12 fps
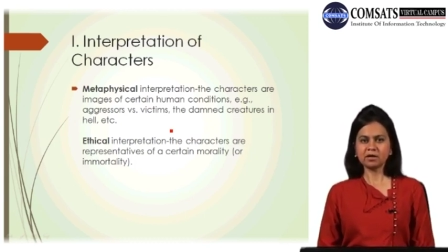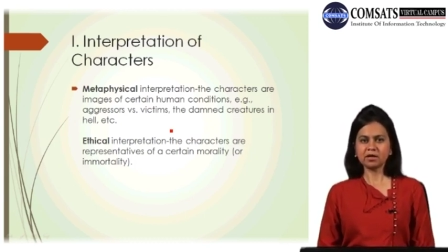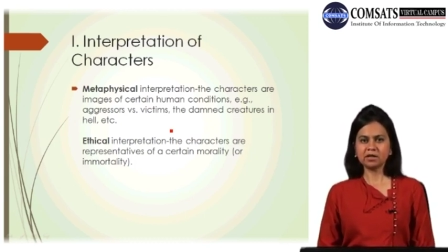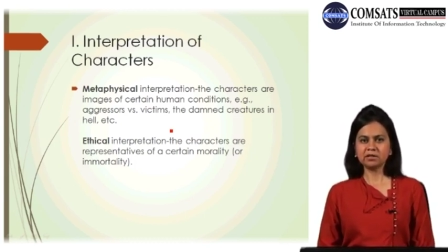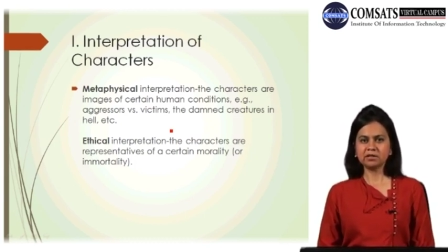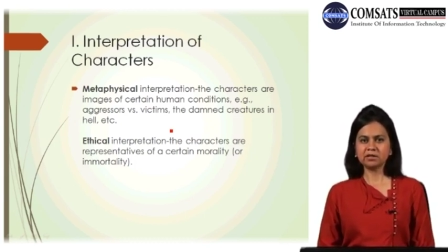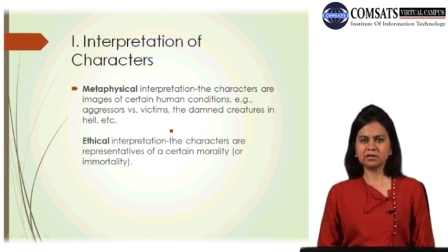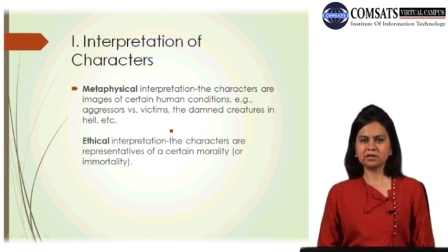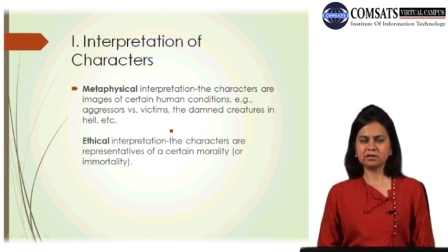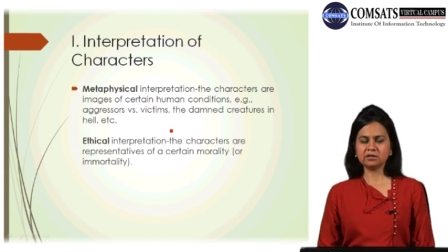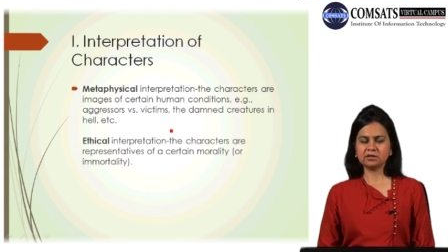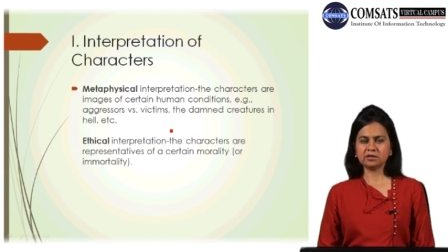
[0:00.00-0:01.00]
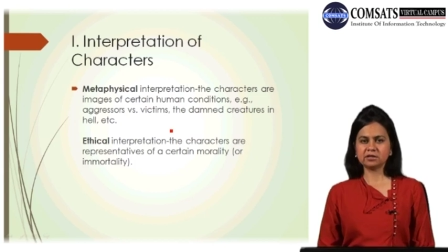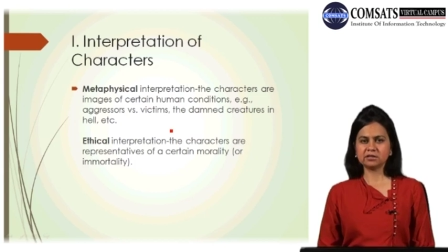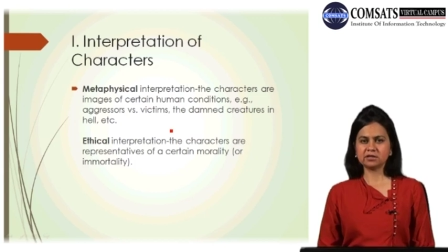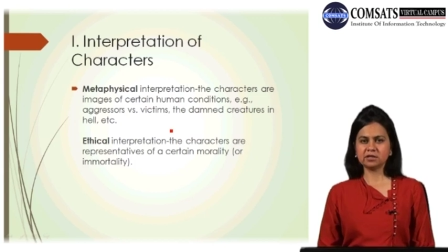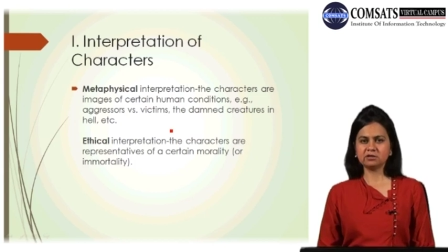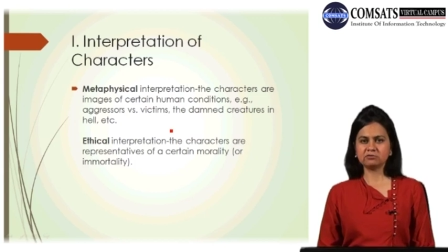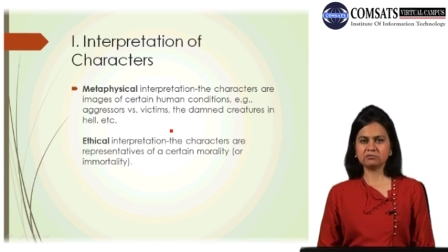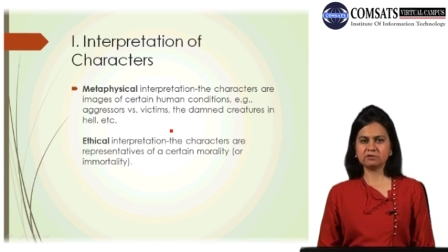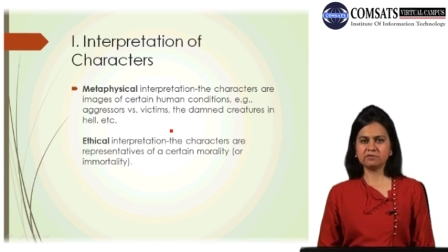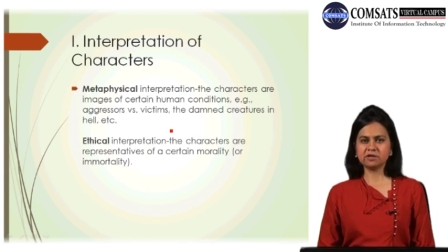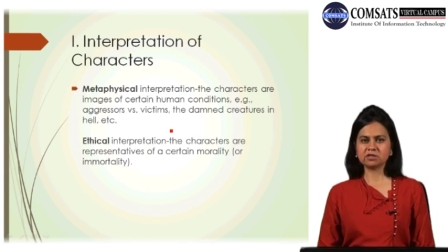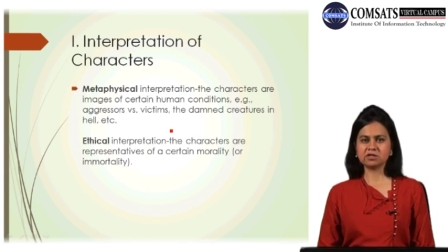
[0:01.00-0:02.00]
and the study of
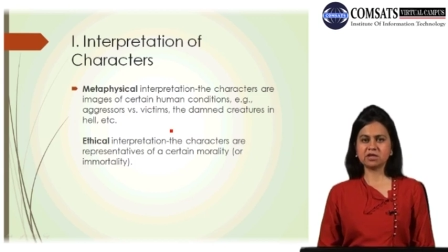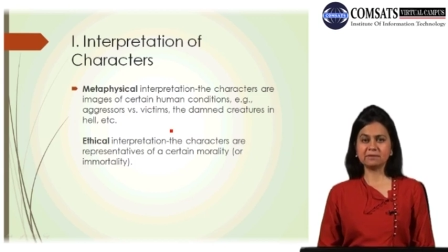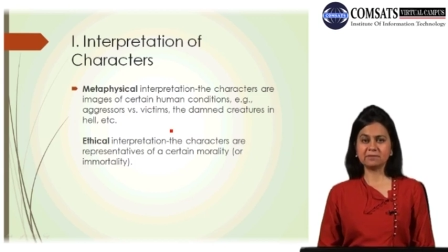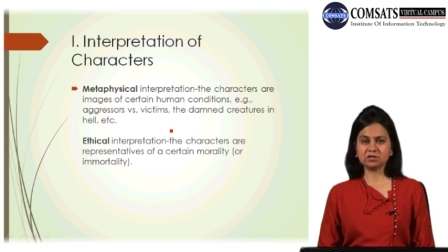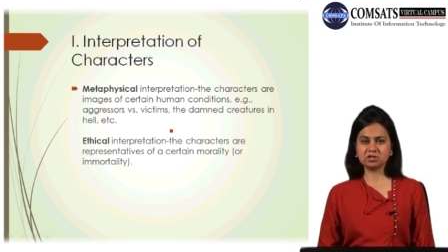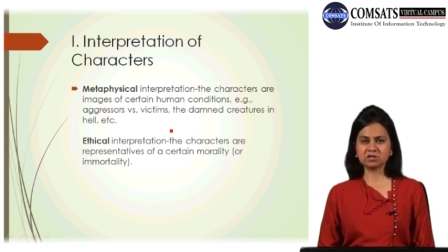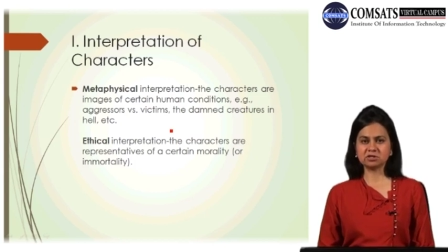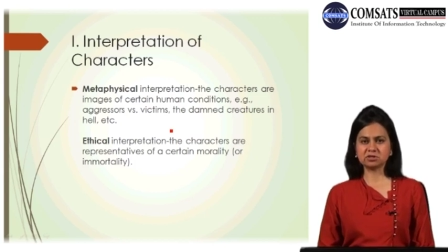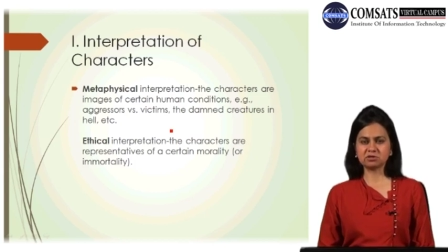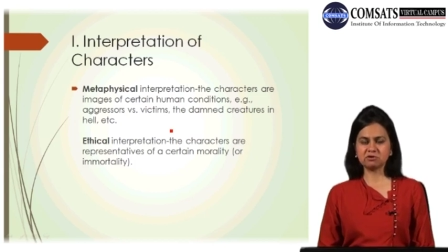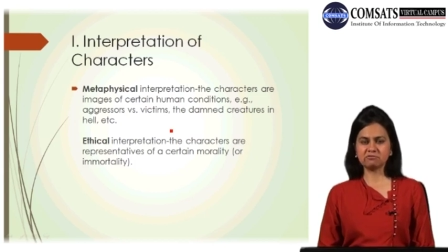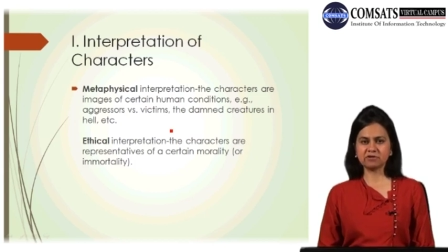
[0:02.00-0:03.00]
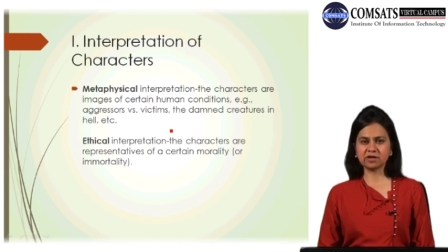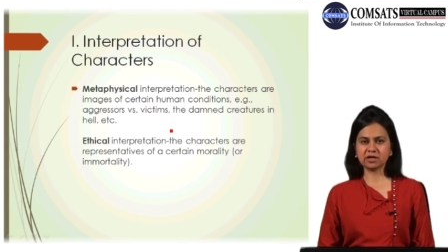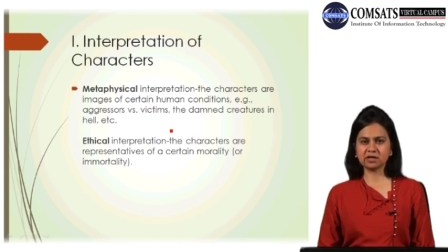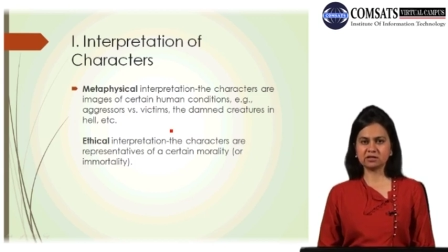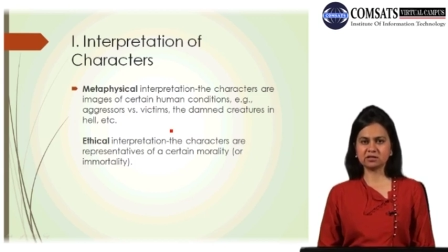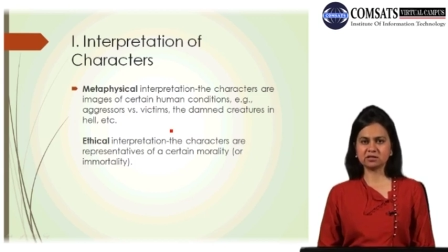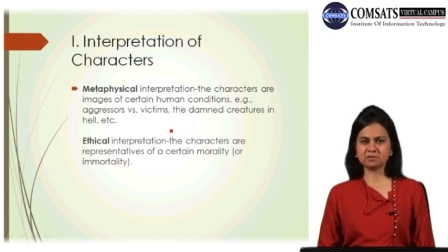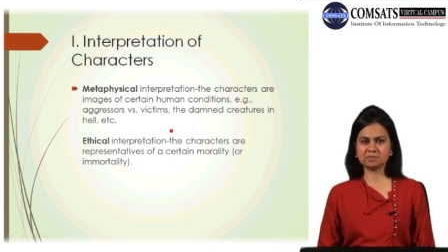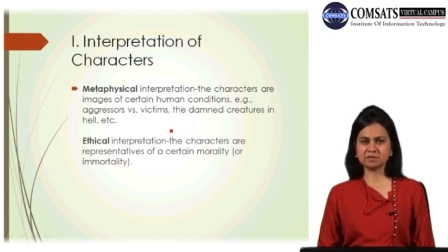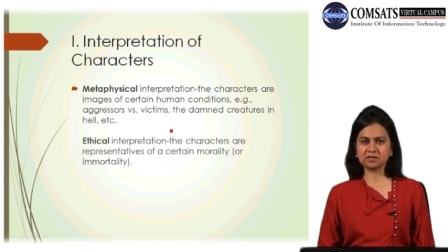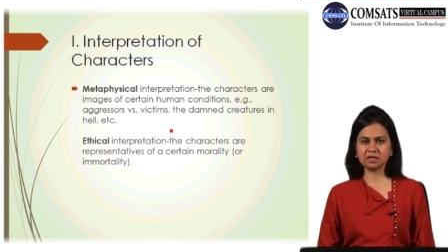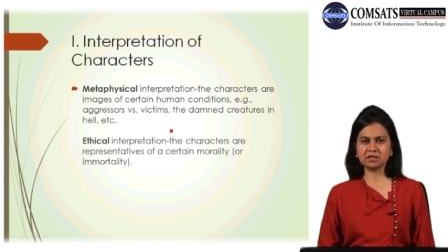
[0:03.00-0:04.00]
the various dimensions of a character's
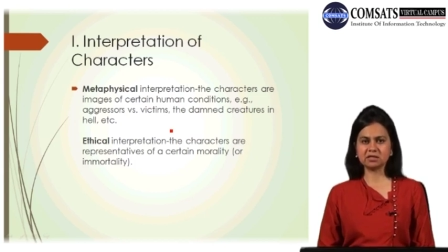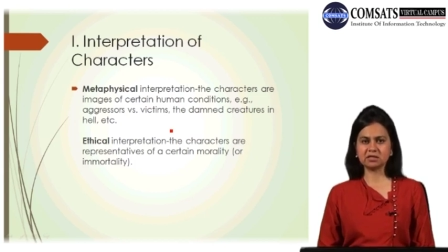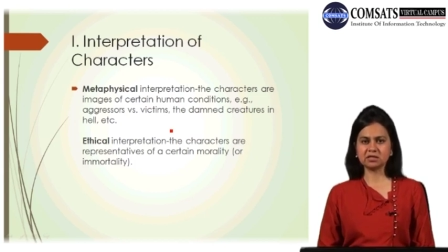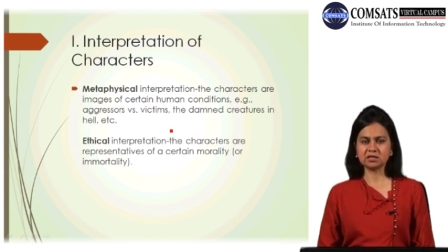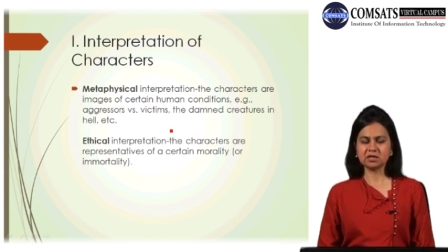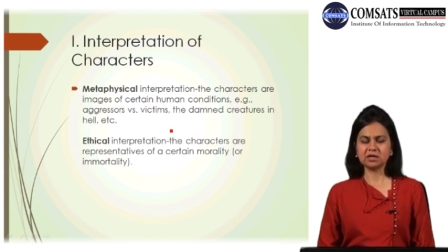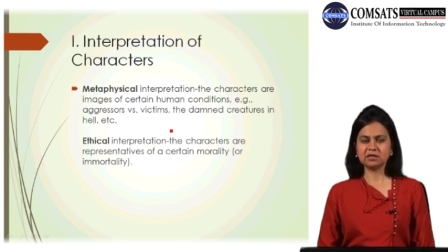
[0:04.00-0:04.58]
personality